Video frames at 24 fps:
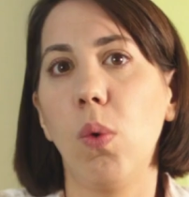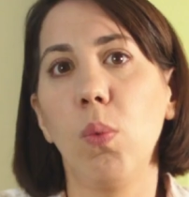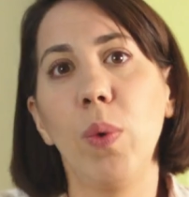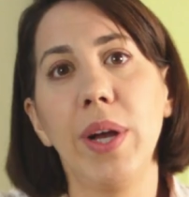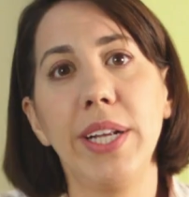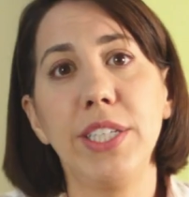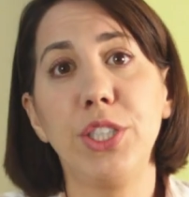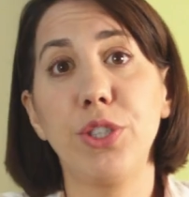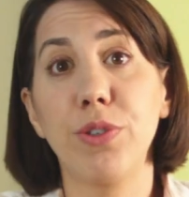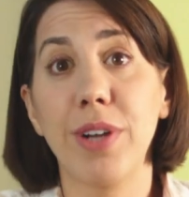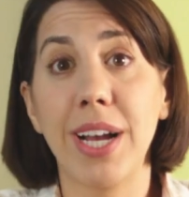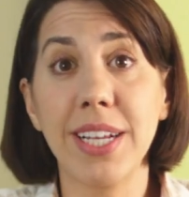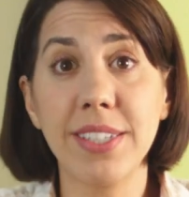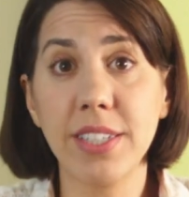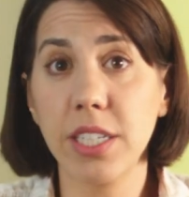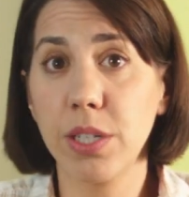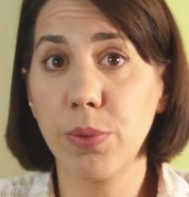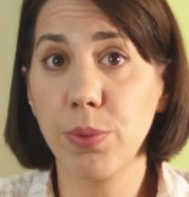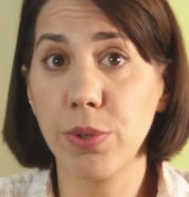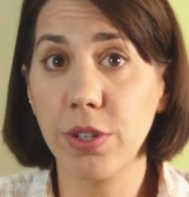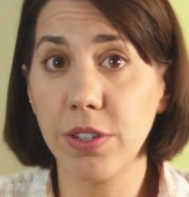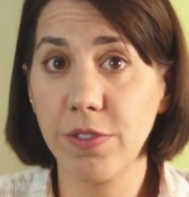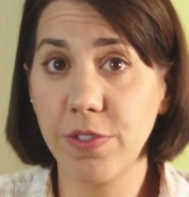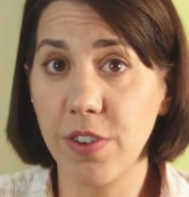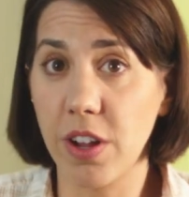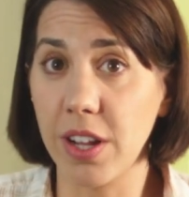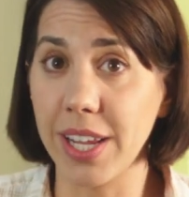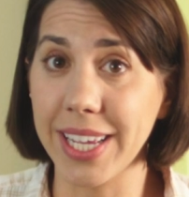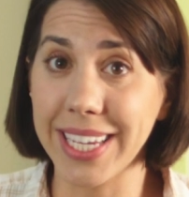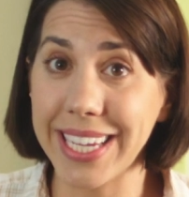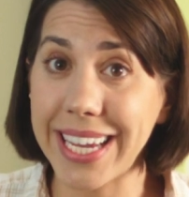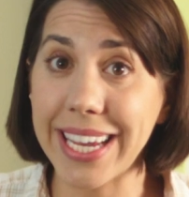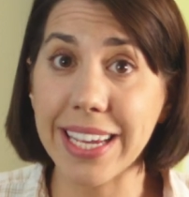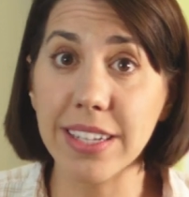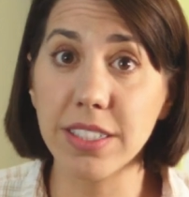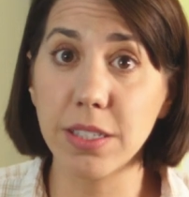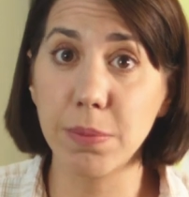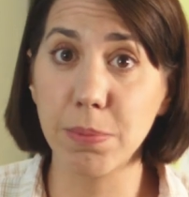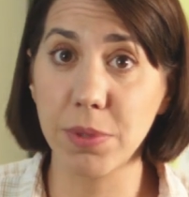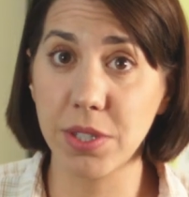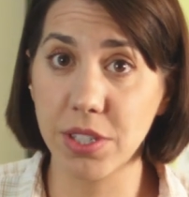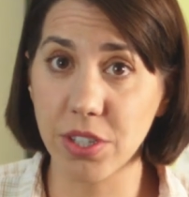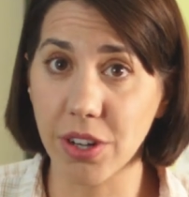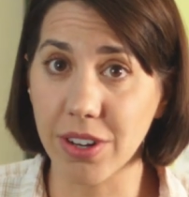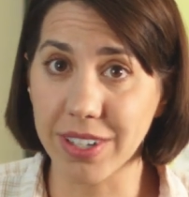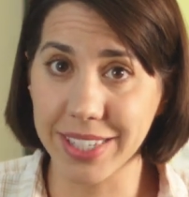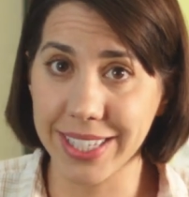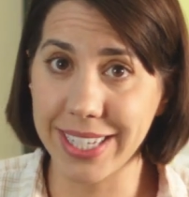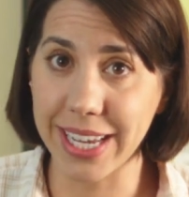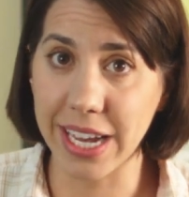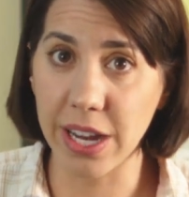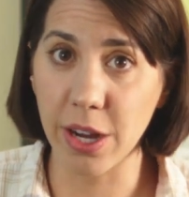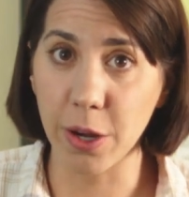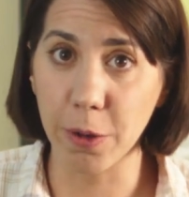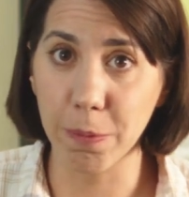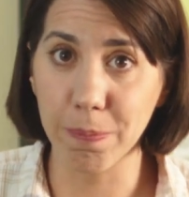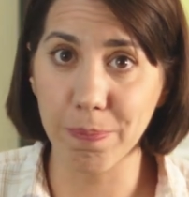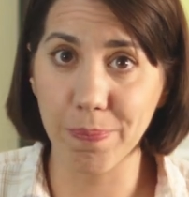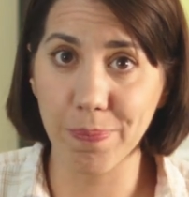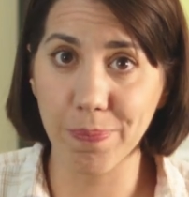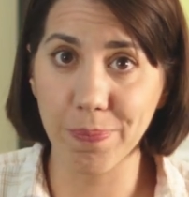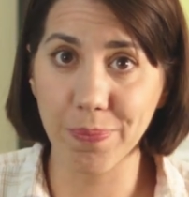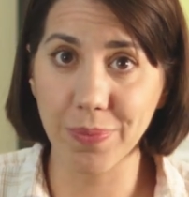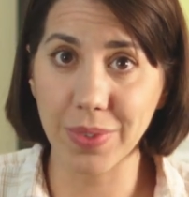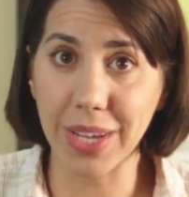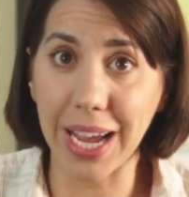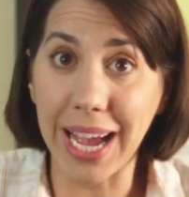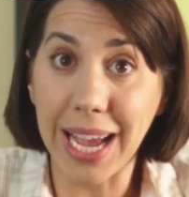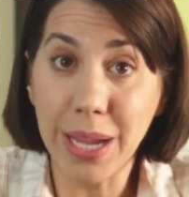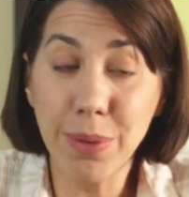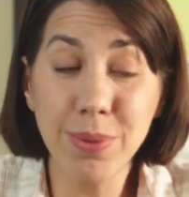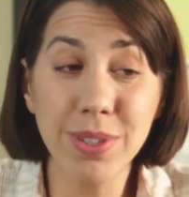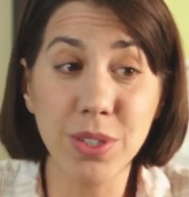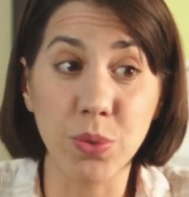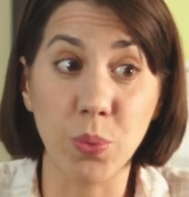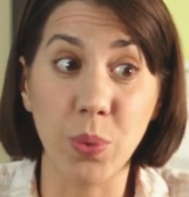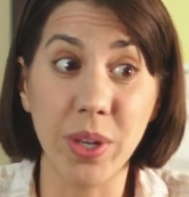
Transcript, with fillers: When Jurassic World Fallen Kingdom starts out, I was